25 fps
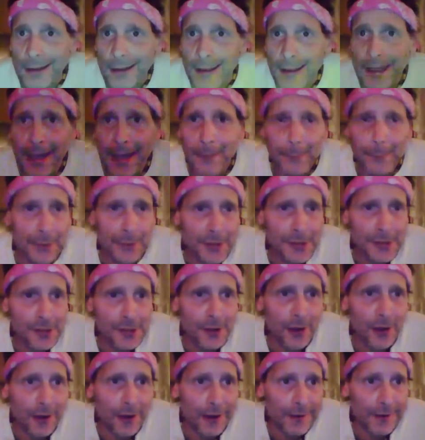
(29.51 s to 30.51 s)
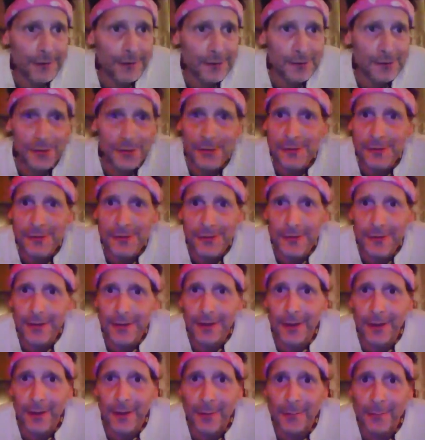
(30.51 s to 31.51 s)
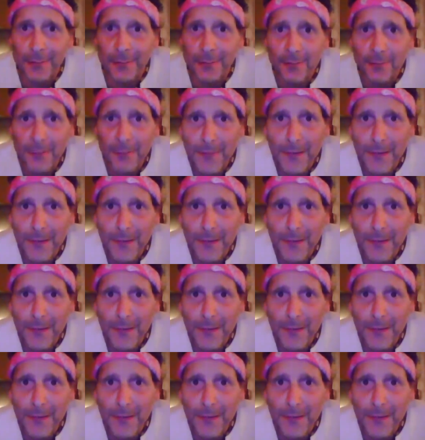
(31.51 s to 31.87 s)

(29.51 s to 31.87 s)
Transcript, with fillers: happy songs, you know,